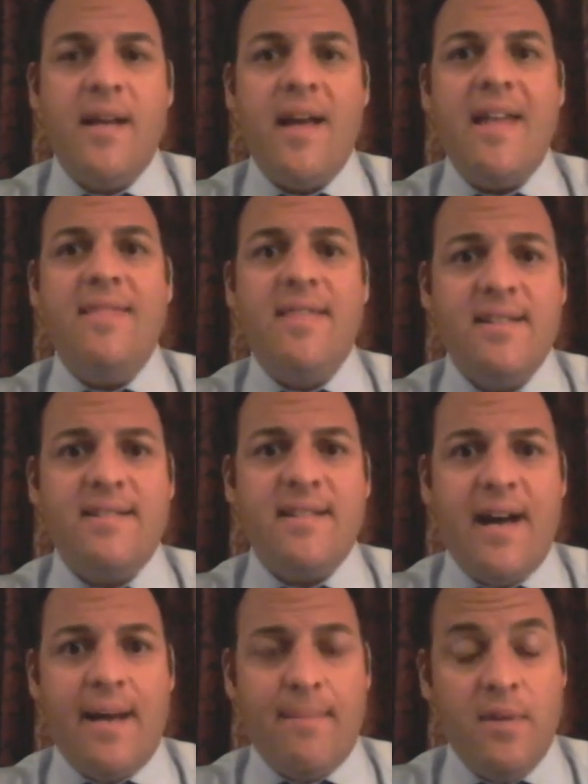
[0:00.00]
and this
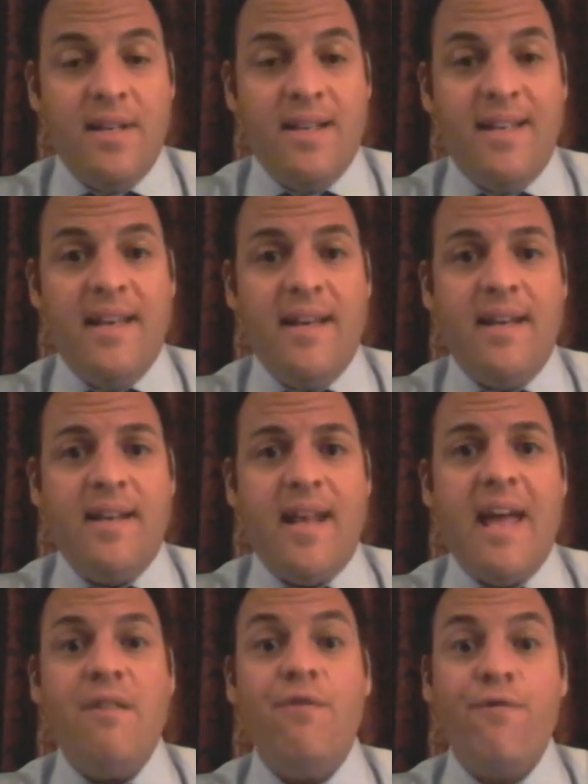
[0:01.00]
time in
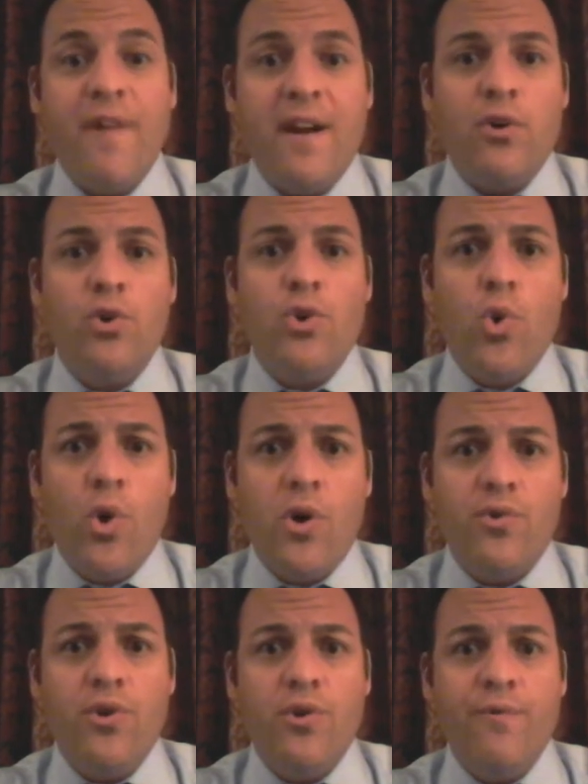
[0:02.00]
a federal
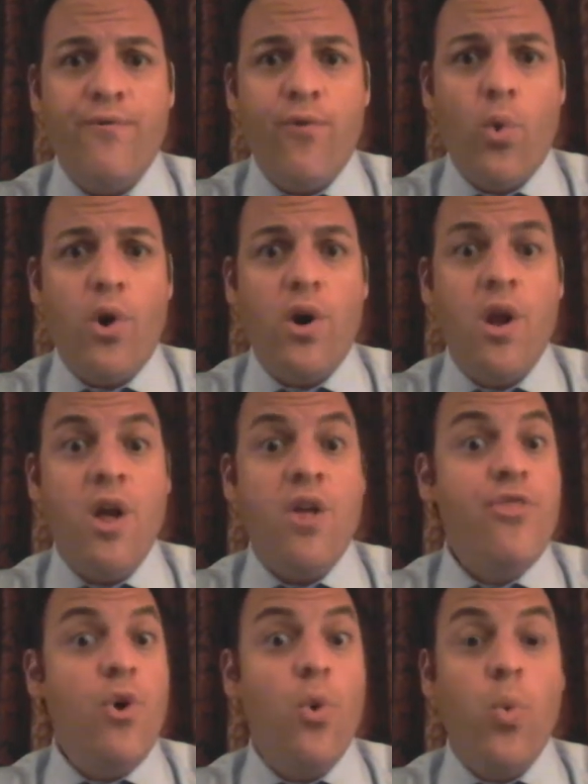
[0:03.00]
courtroom for
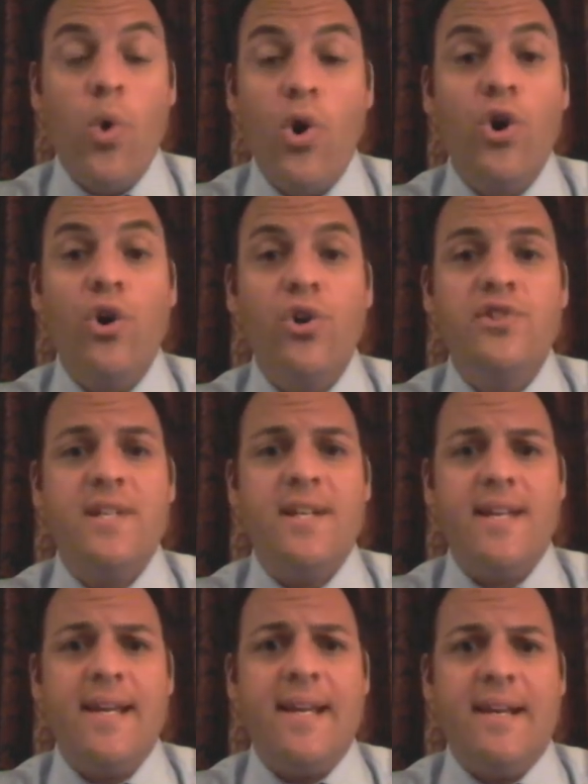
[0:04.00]
the world to
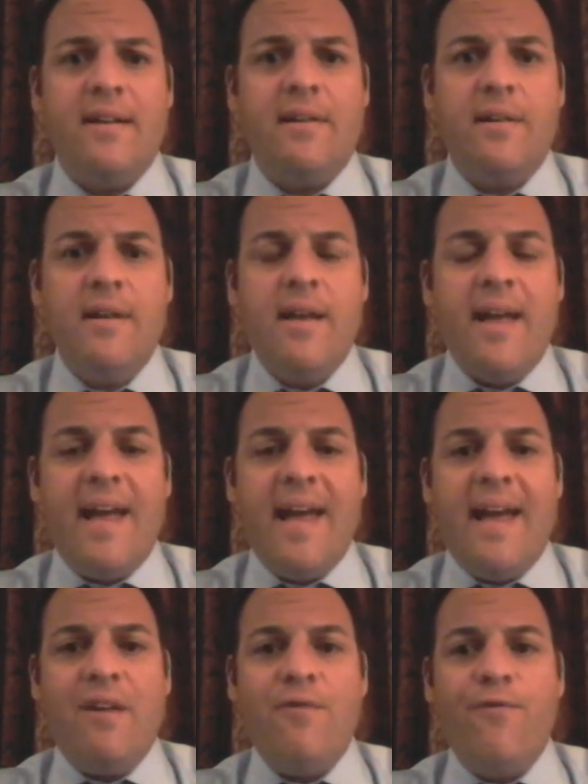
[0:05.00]
hear
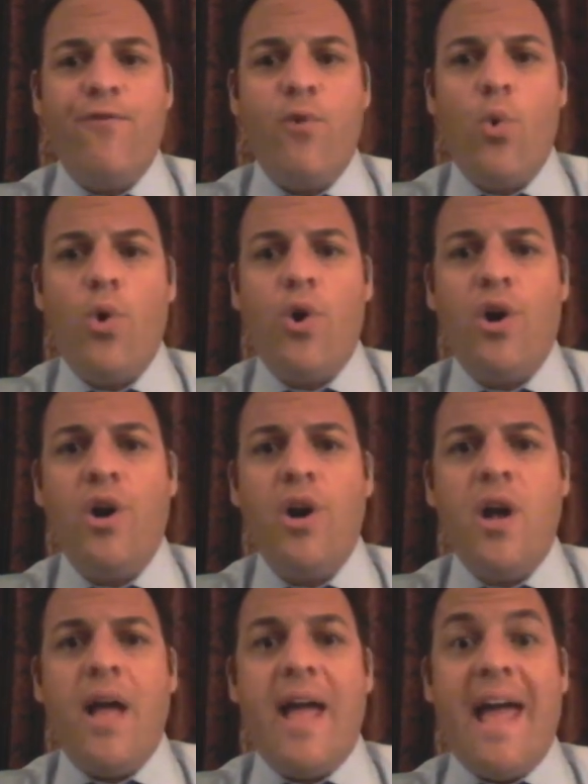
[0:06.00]
and for
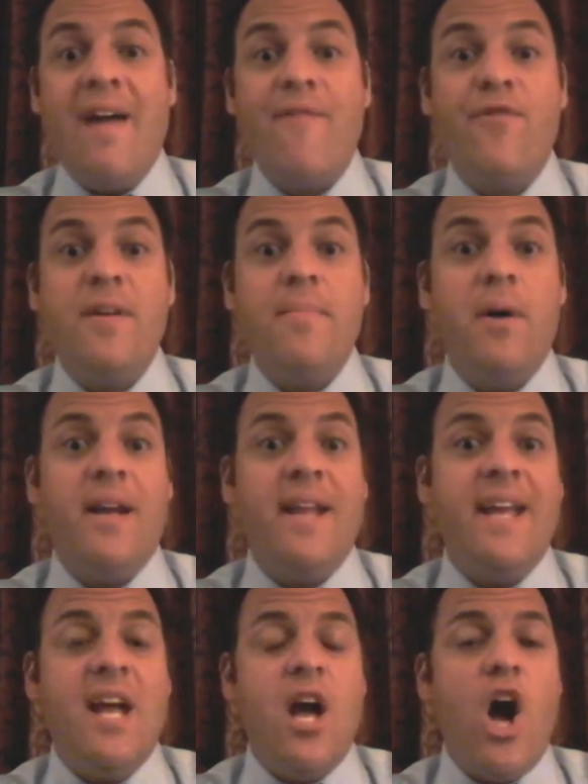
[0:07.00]

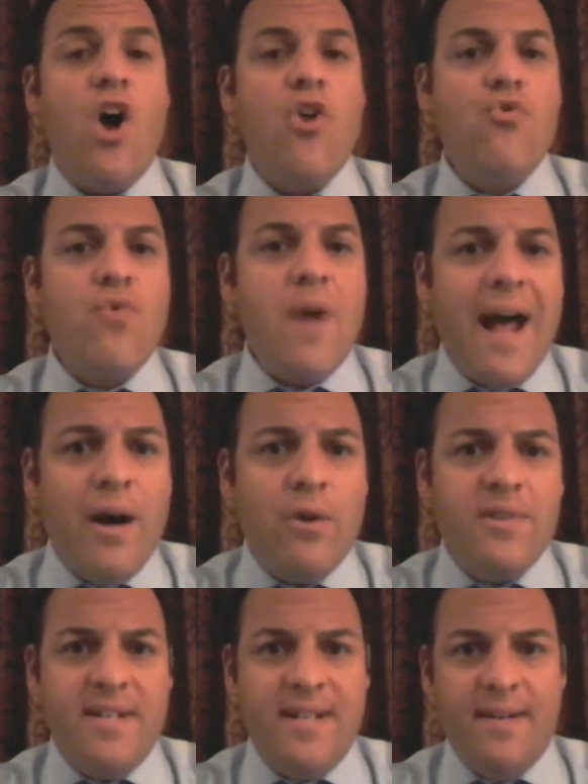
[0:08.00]
everybody
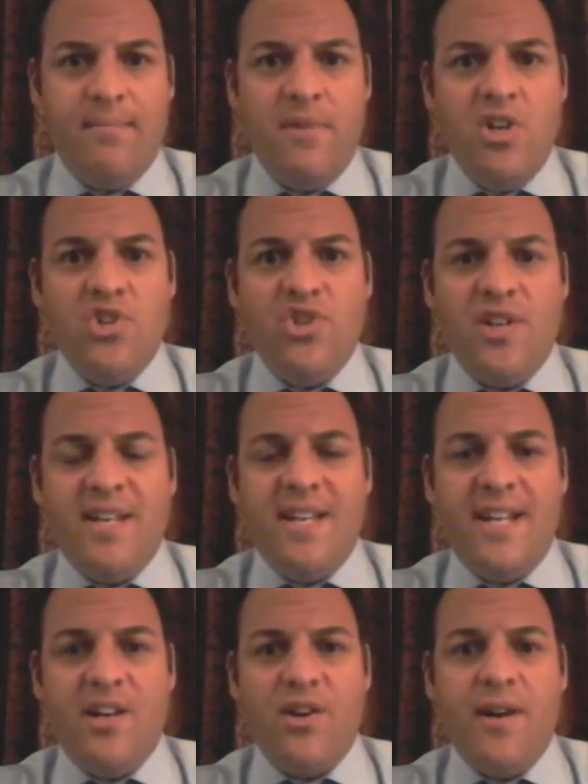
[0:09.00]
around him to
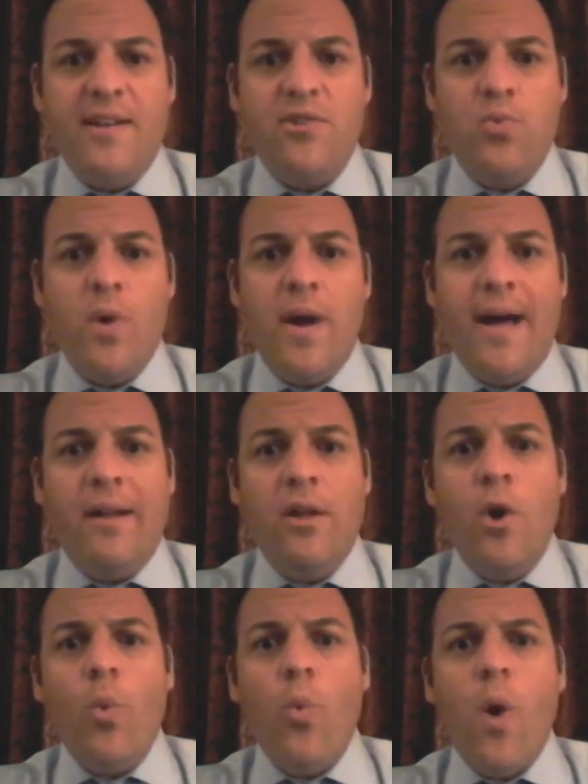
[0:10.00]
hear as well.
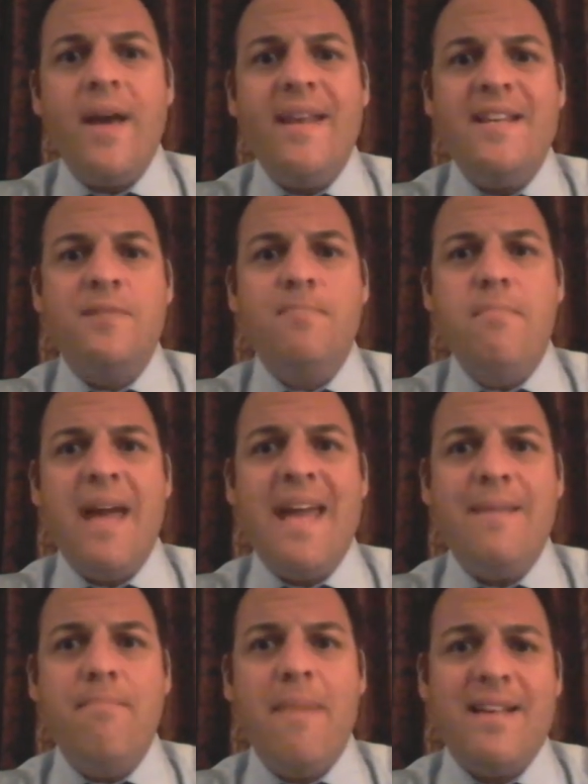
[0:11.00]
Whitey's
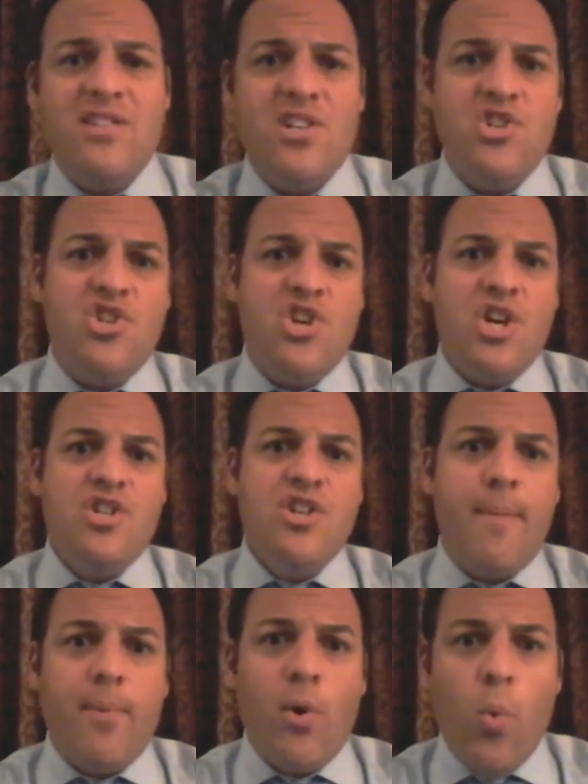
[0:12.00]
main message
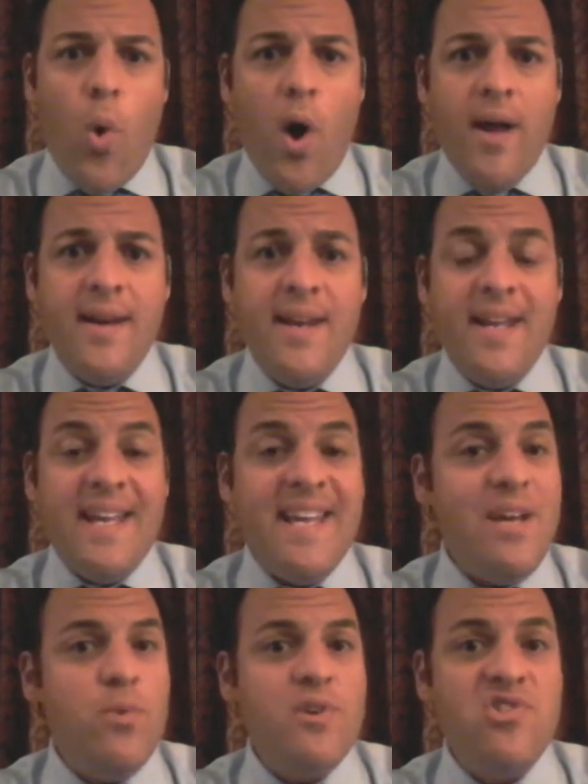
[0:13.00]
Number one,
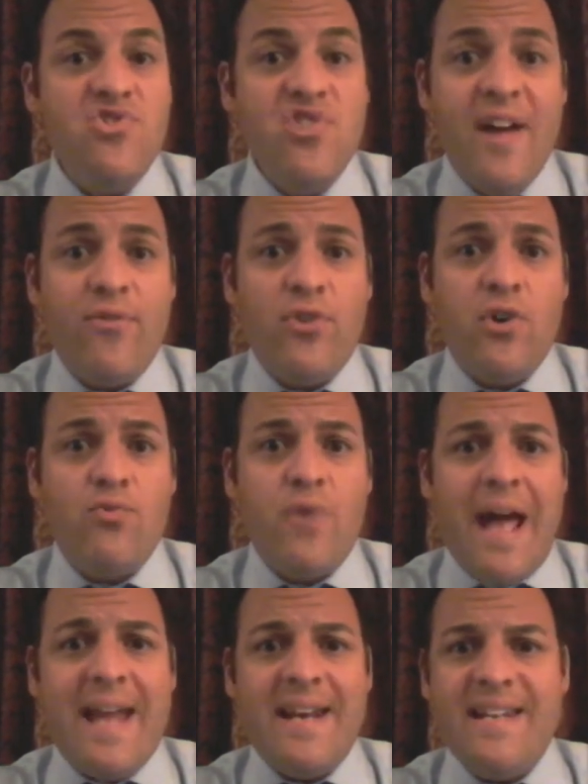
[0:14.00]
he was never a
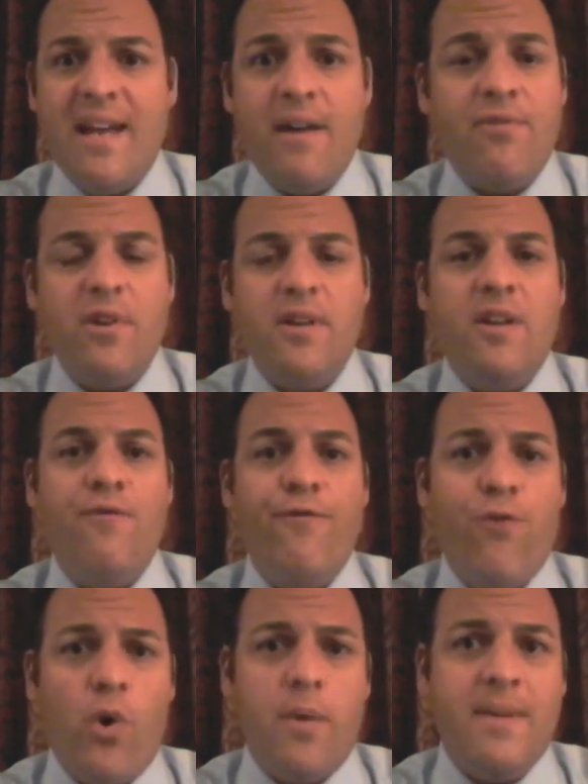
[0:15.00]
rat, never an
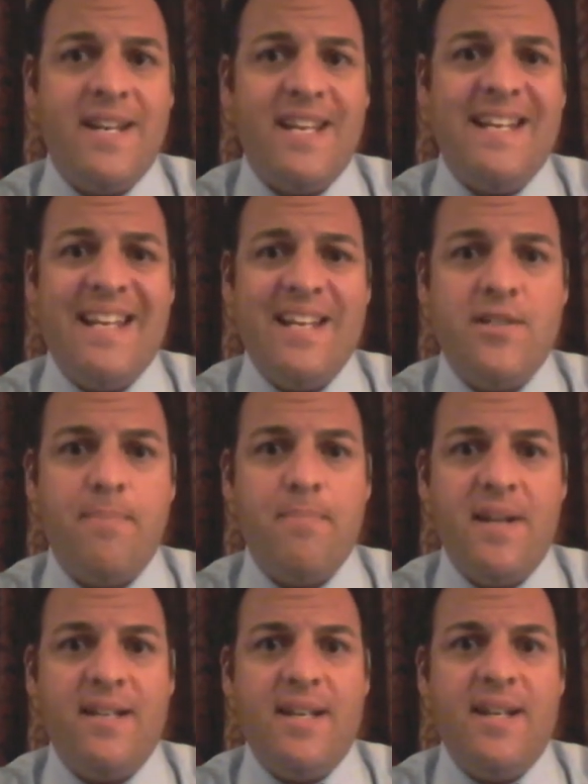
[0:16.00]
informant in his
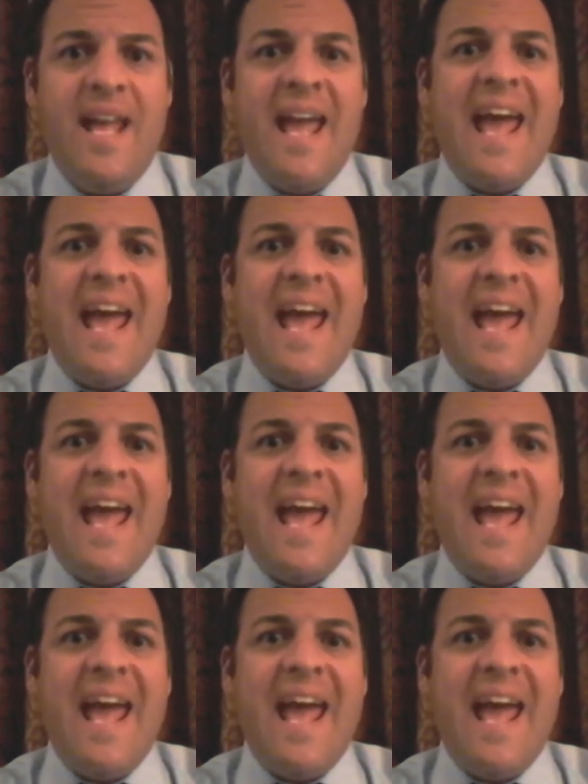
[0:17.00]
opinion.